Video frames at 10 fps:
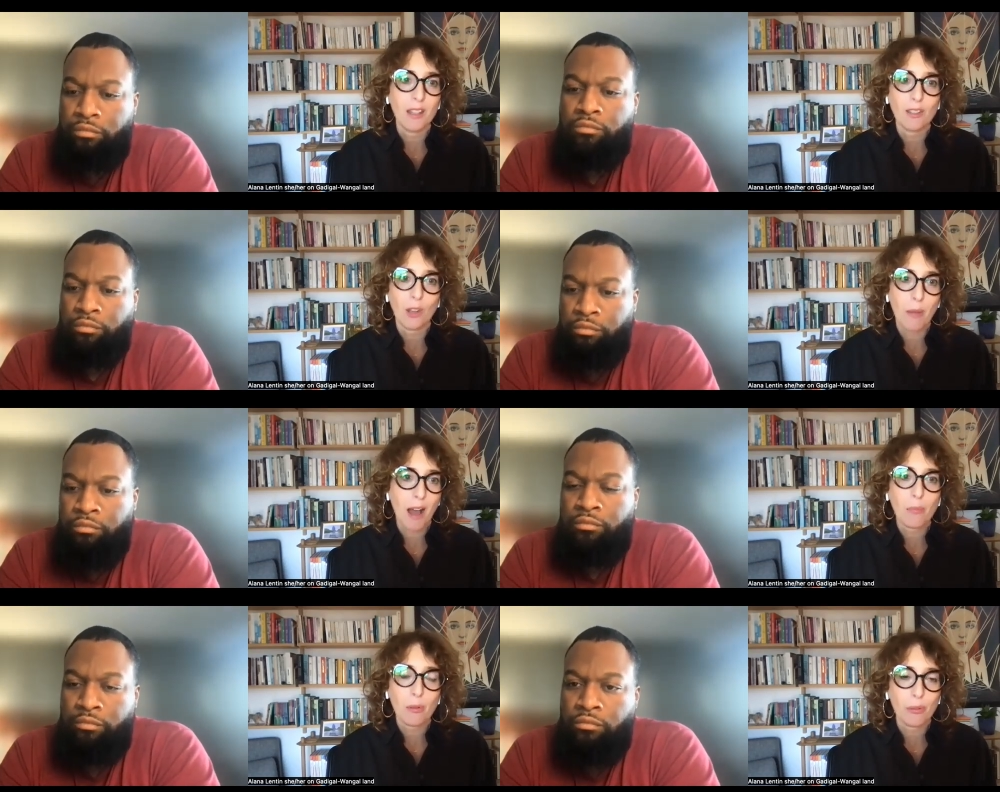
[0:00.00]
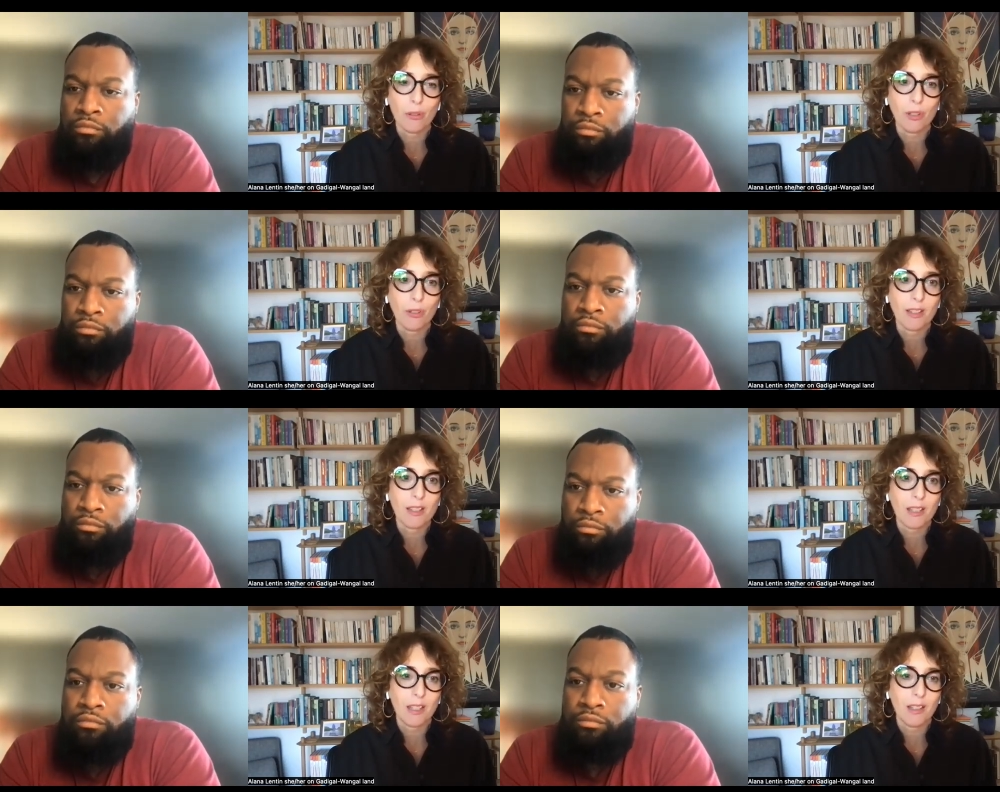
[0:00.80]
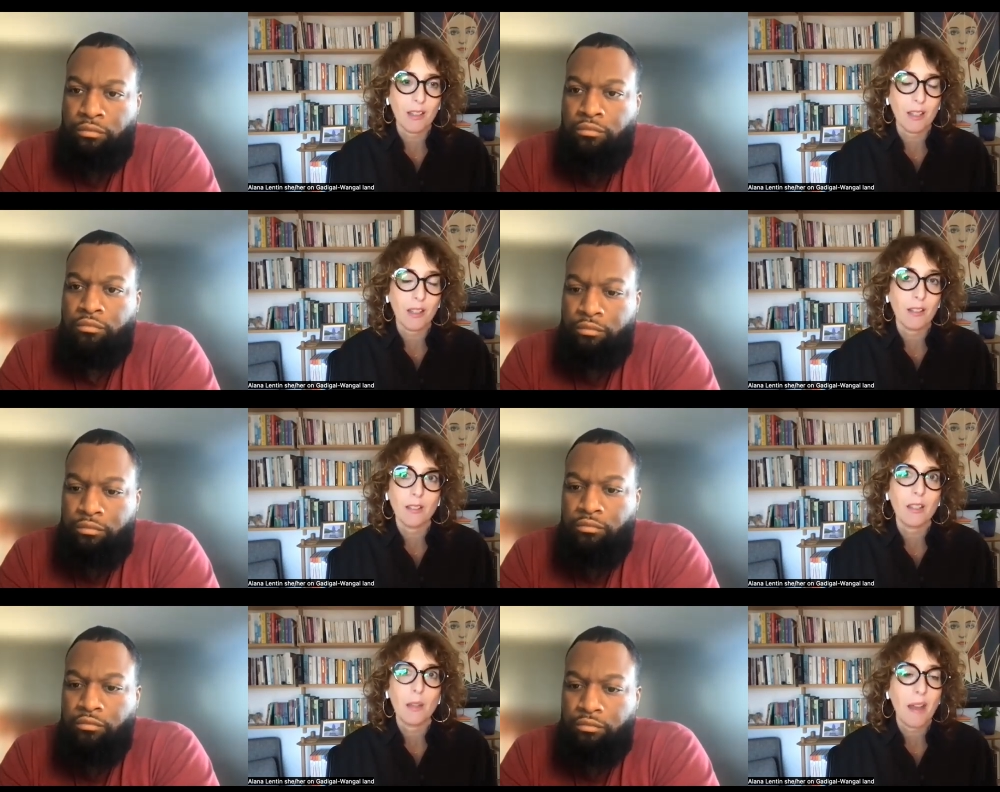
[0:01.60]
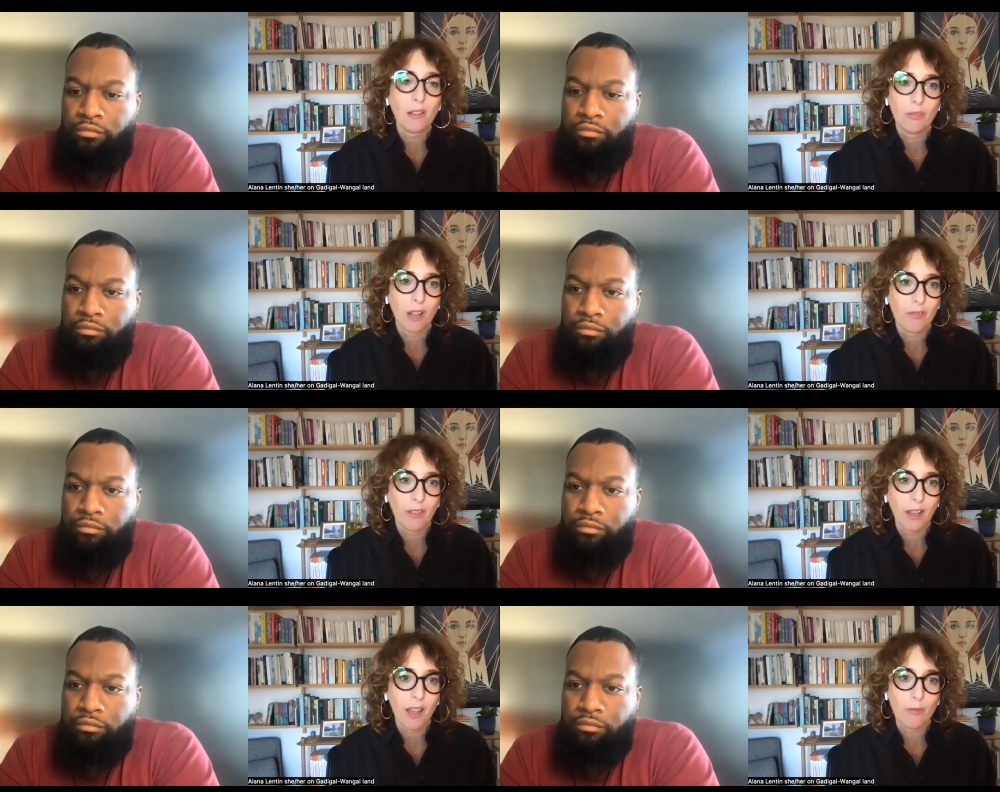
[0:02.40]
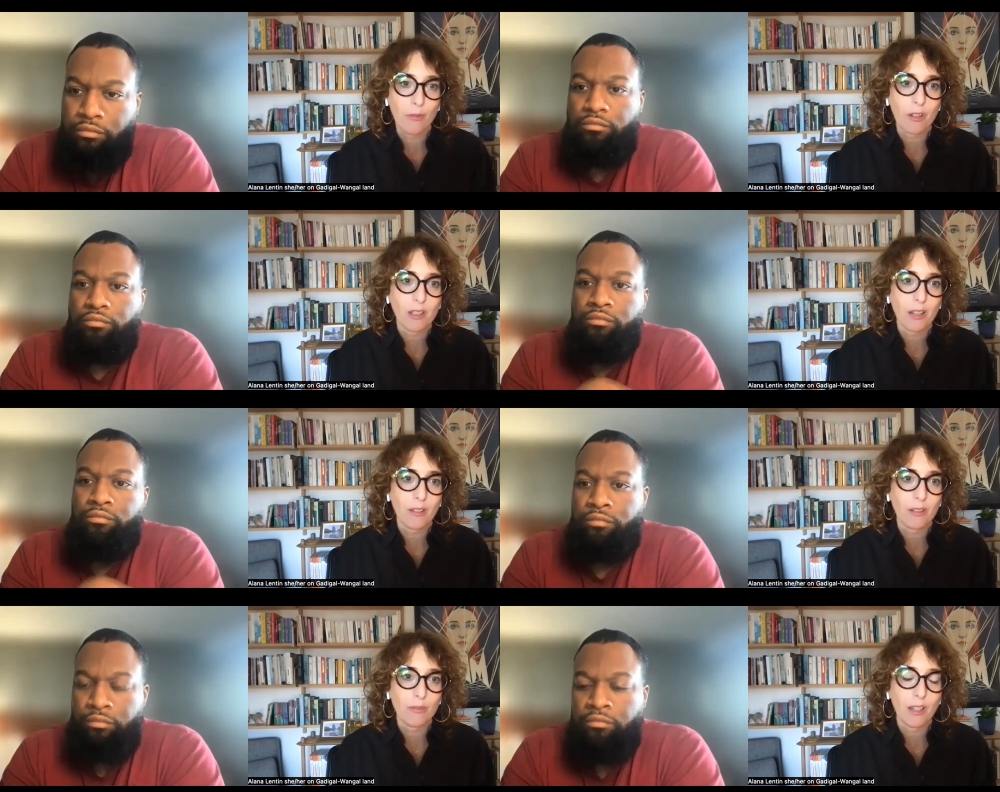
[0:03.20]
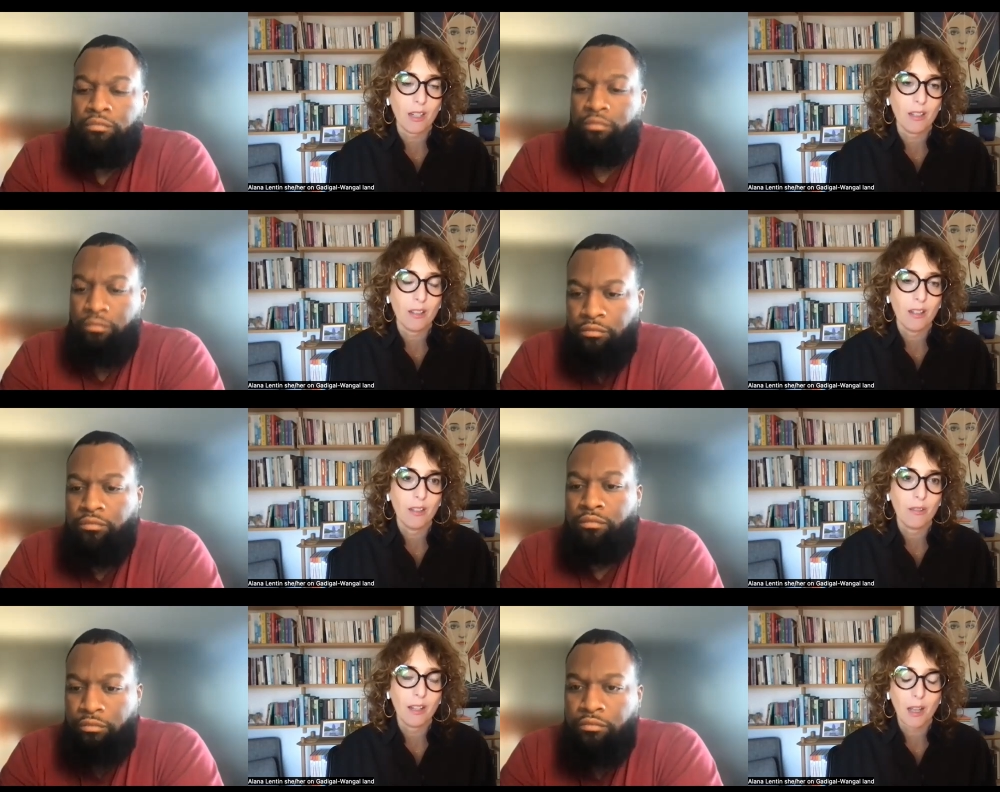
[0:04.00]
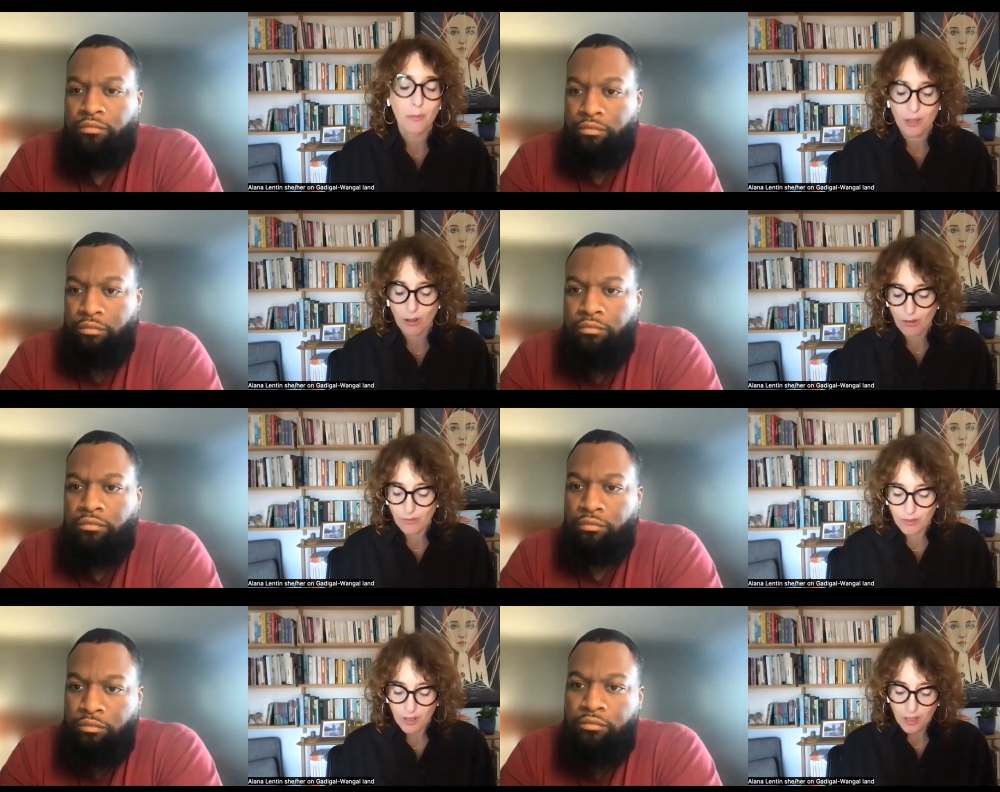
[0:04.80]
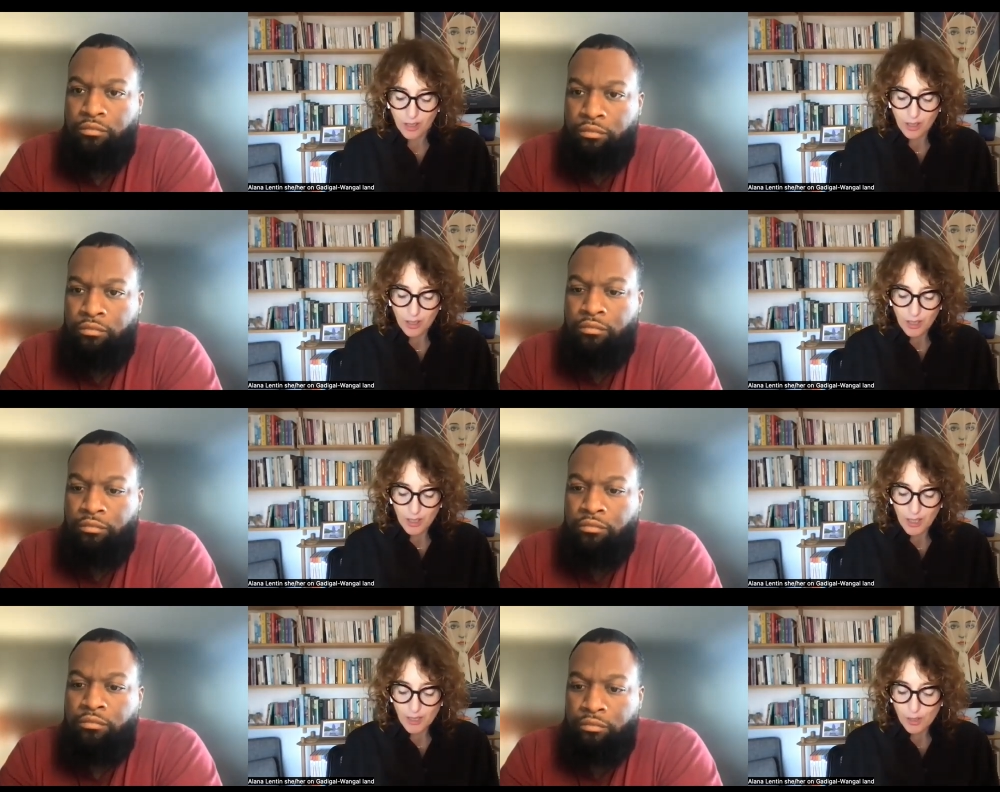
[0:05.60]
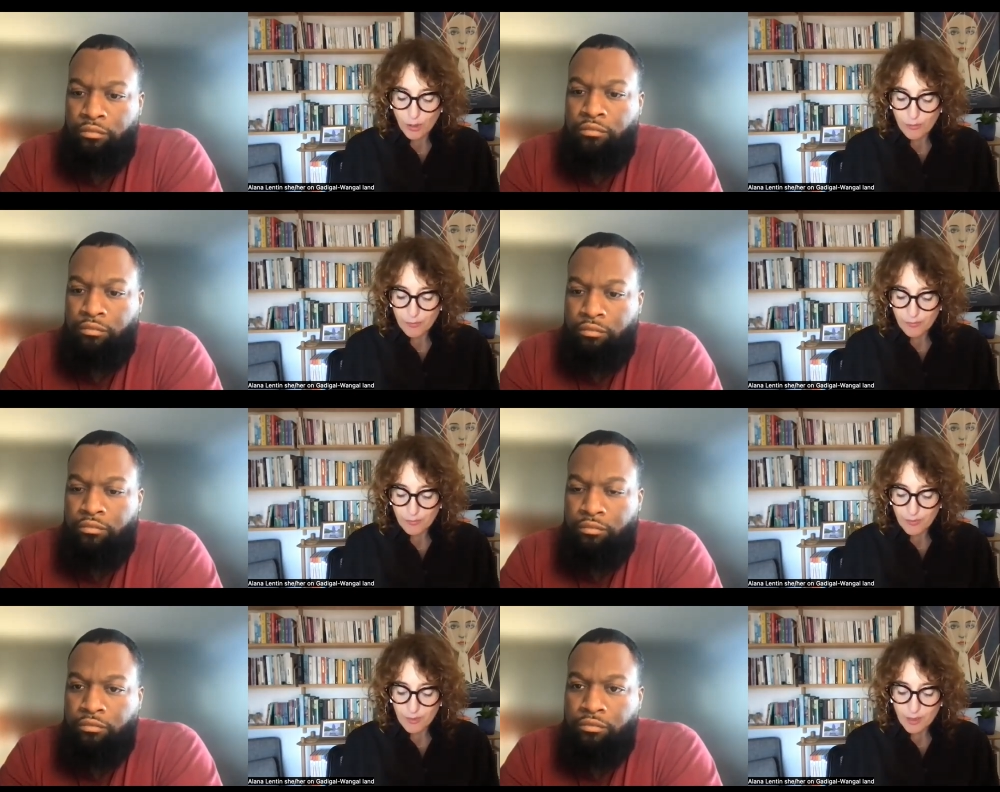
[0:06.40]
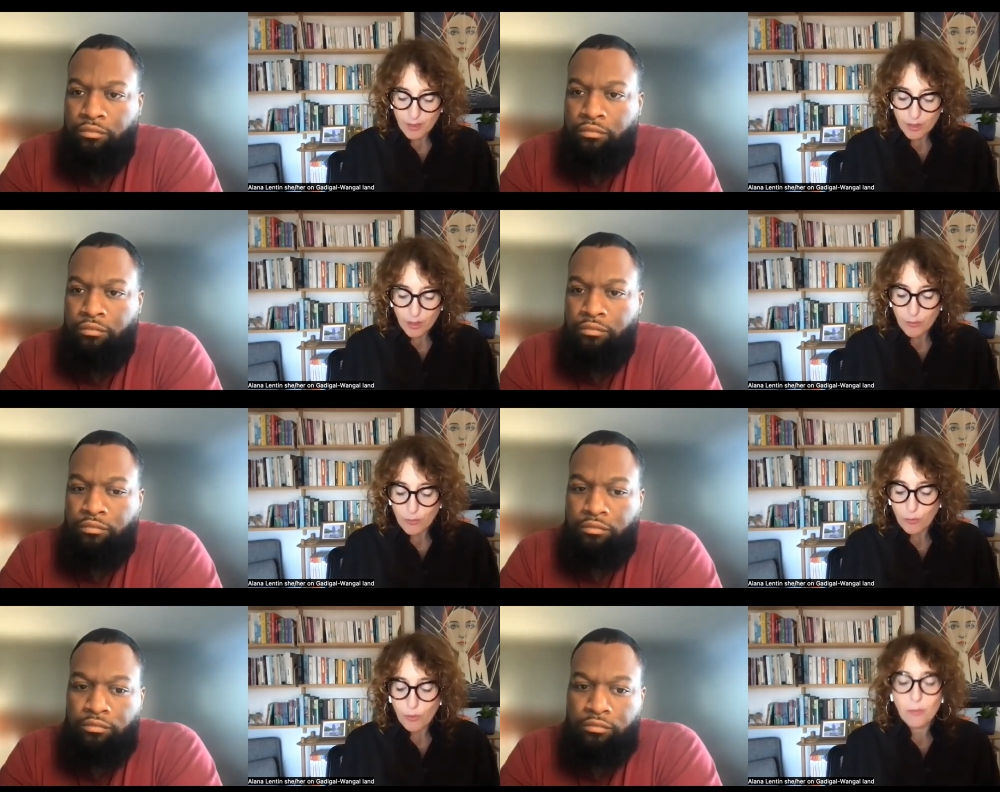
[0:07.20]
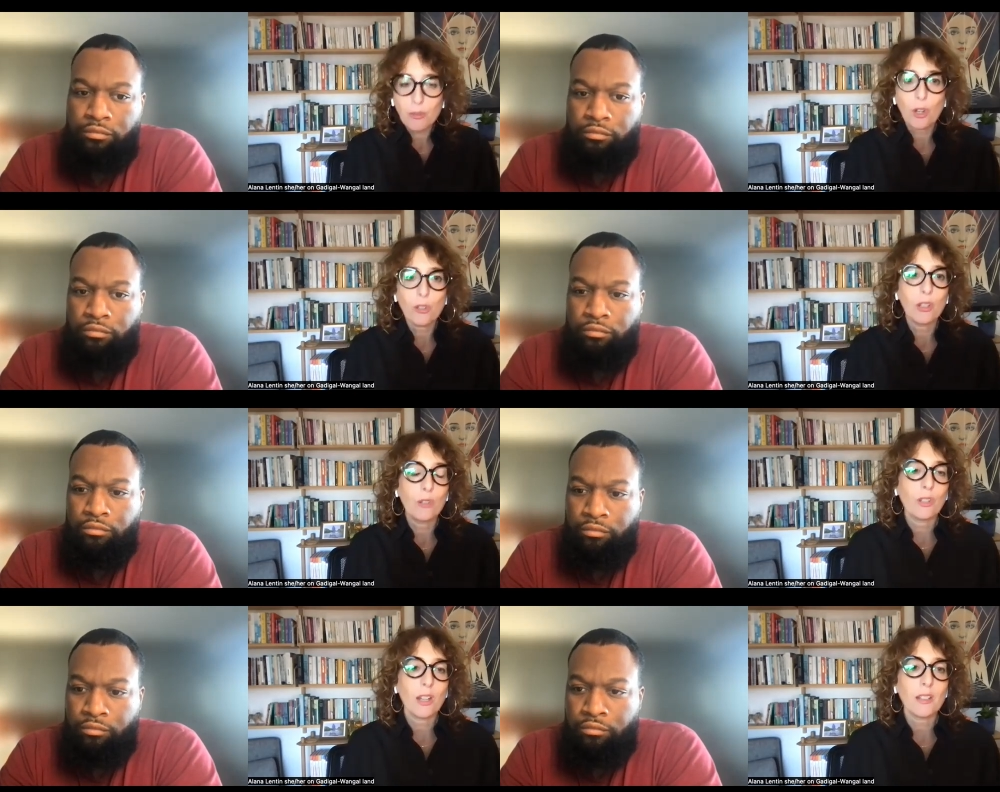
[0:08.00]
Speaker 1: is so palpable. You can see the the amount of love that they have for each other is really really comes off. Yeah, so so the the film shows, and you've